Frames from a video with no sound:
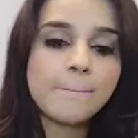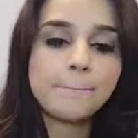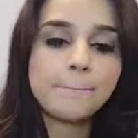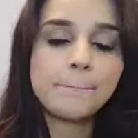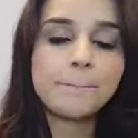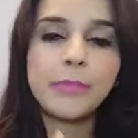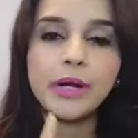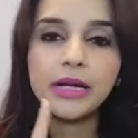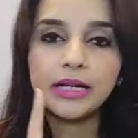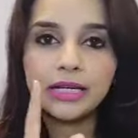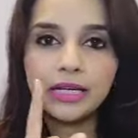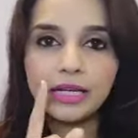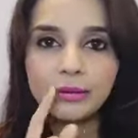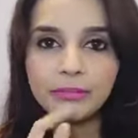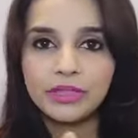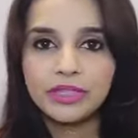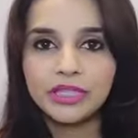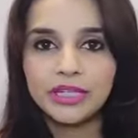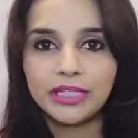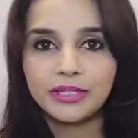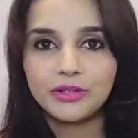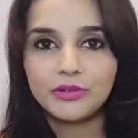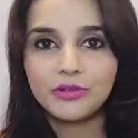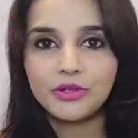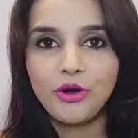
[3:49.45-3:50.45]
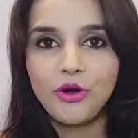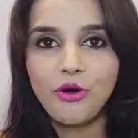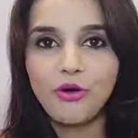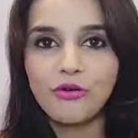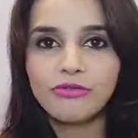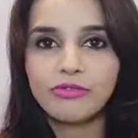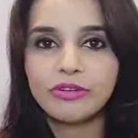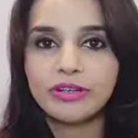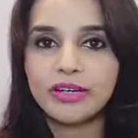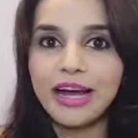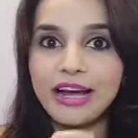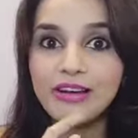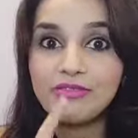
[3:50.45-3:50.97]
But let me tell you the
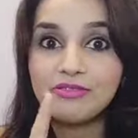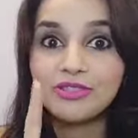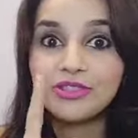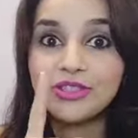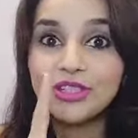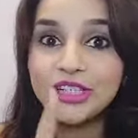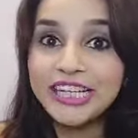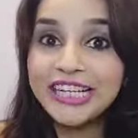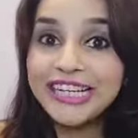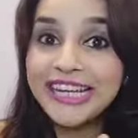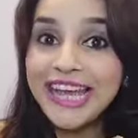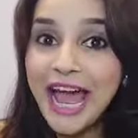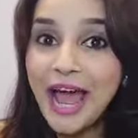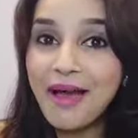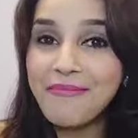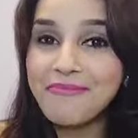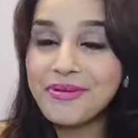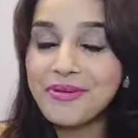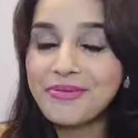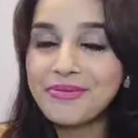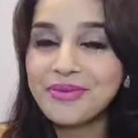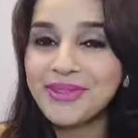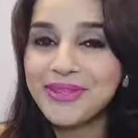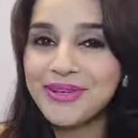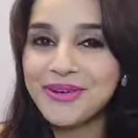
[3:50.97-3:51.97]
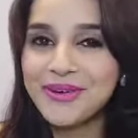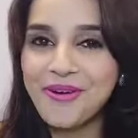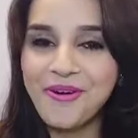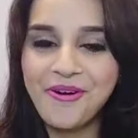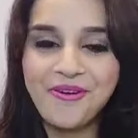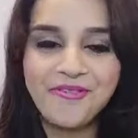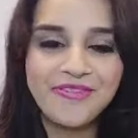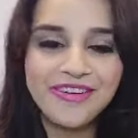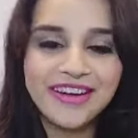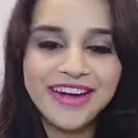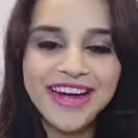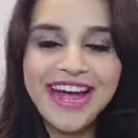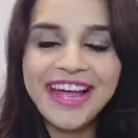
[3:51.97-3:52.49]
offer. I was really happy with the
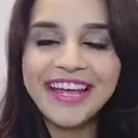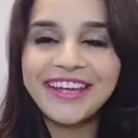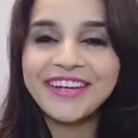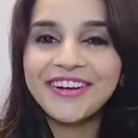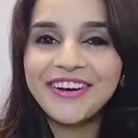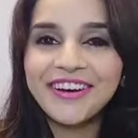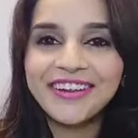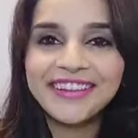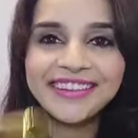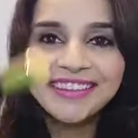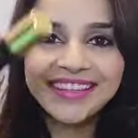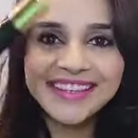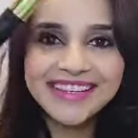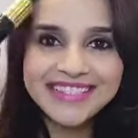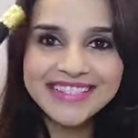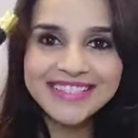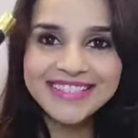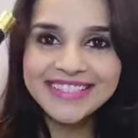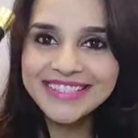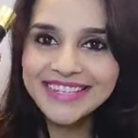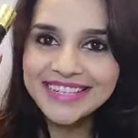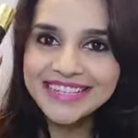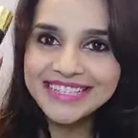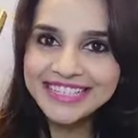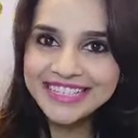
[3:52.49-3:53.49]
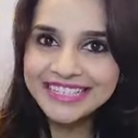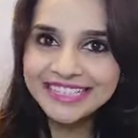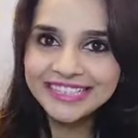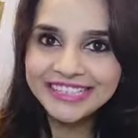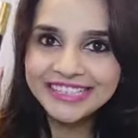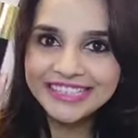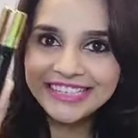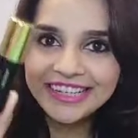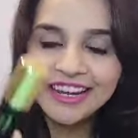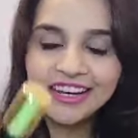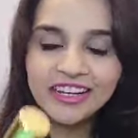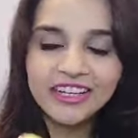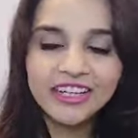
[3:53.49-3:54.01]
offer. I got this in
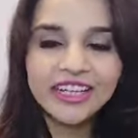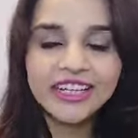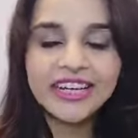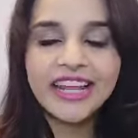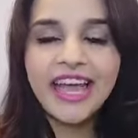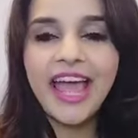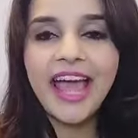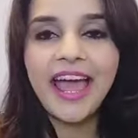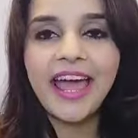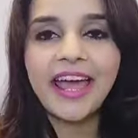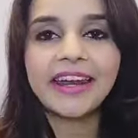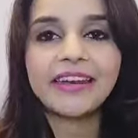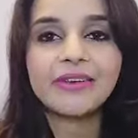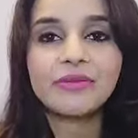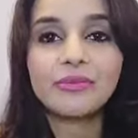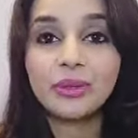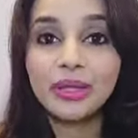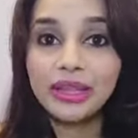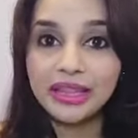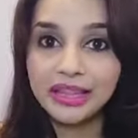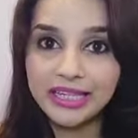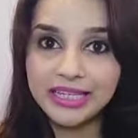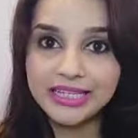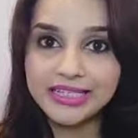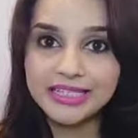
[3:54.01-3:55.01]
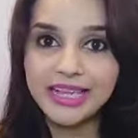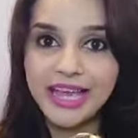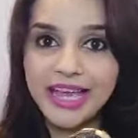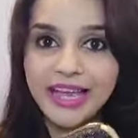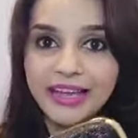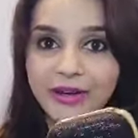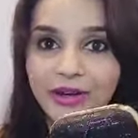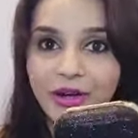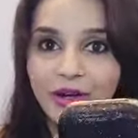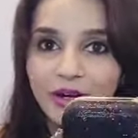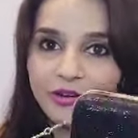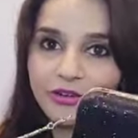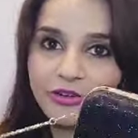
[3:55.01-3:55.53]
1300 and with this,
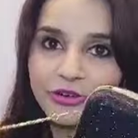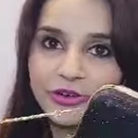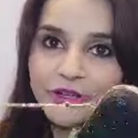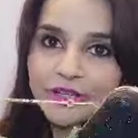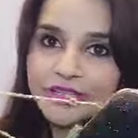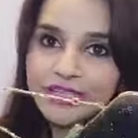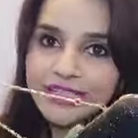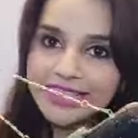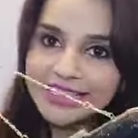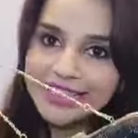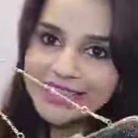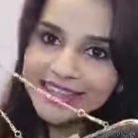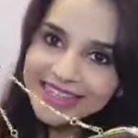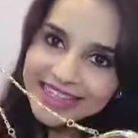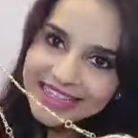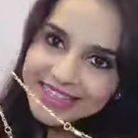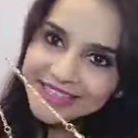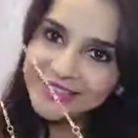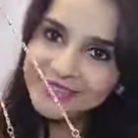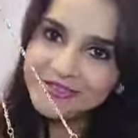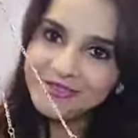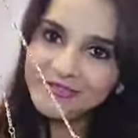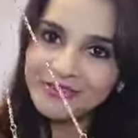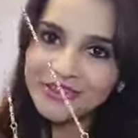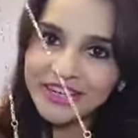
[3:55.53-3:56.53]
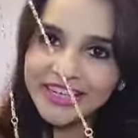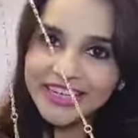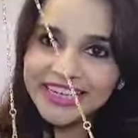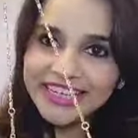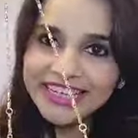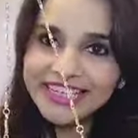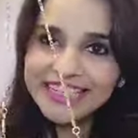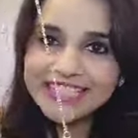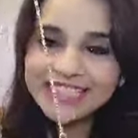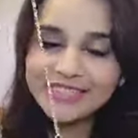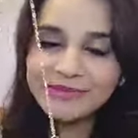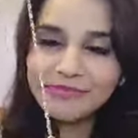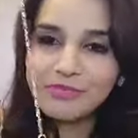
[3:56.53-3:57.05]
I got this
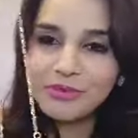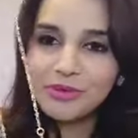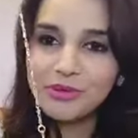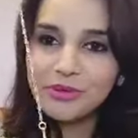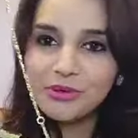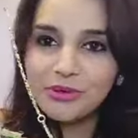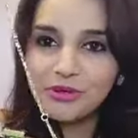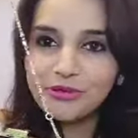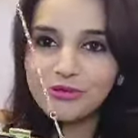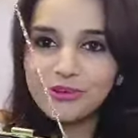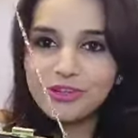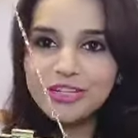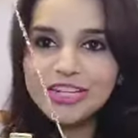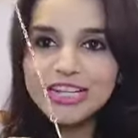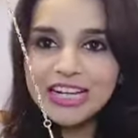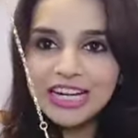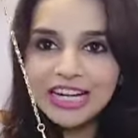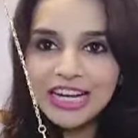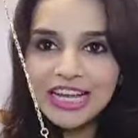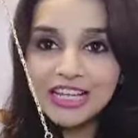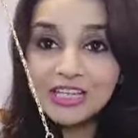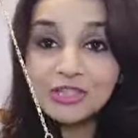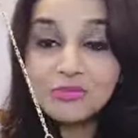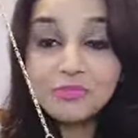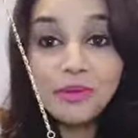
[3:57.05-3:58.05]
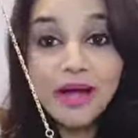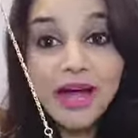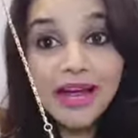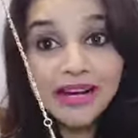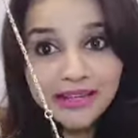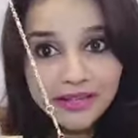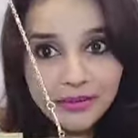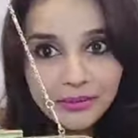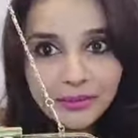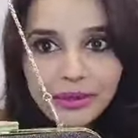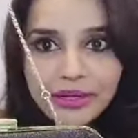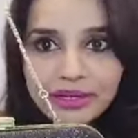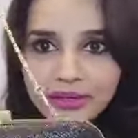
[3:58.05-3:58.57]
free. It's a beautiful clutch,
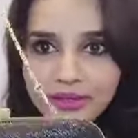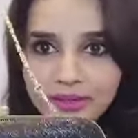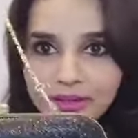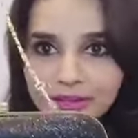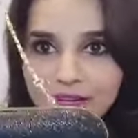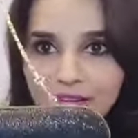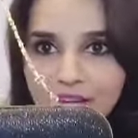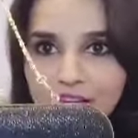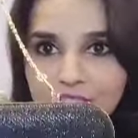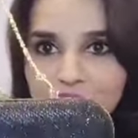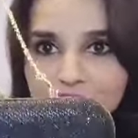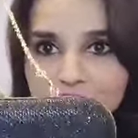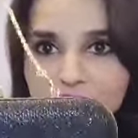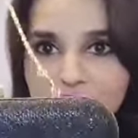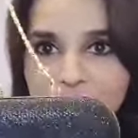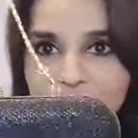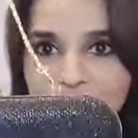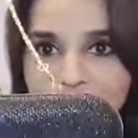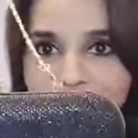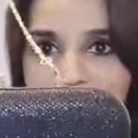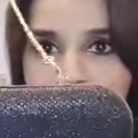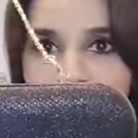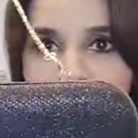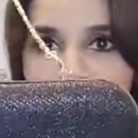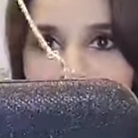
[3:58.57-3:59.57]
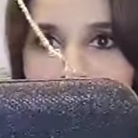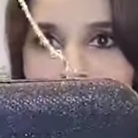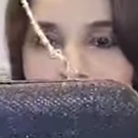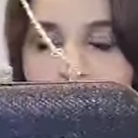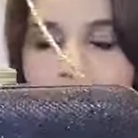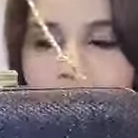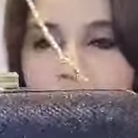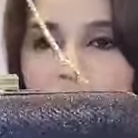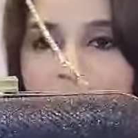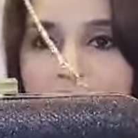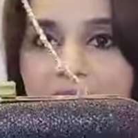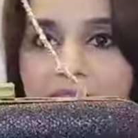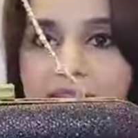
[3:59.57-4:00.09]
party wear clutch.
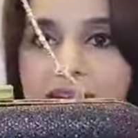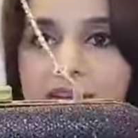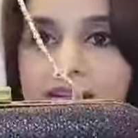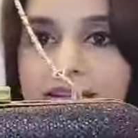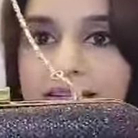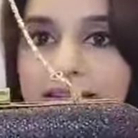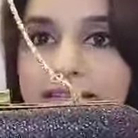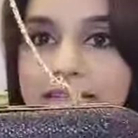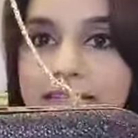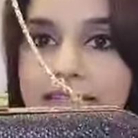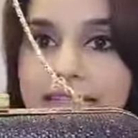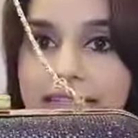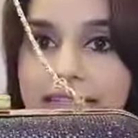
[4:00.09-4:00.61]
And